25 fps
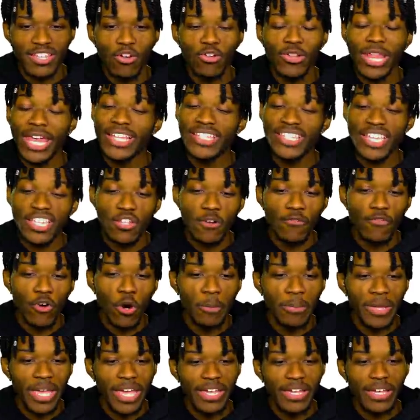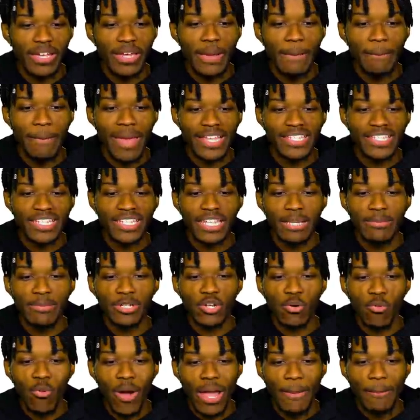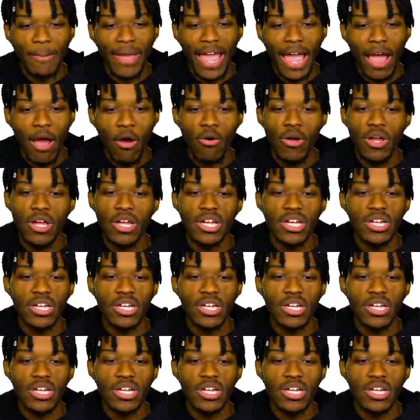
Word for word: oh, the 18th overall pick, Maxi Kleber, Dwight Powell.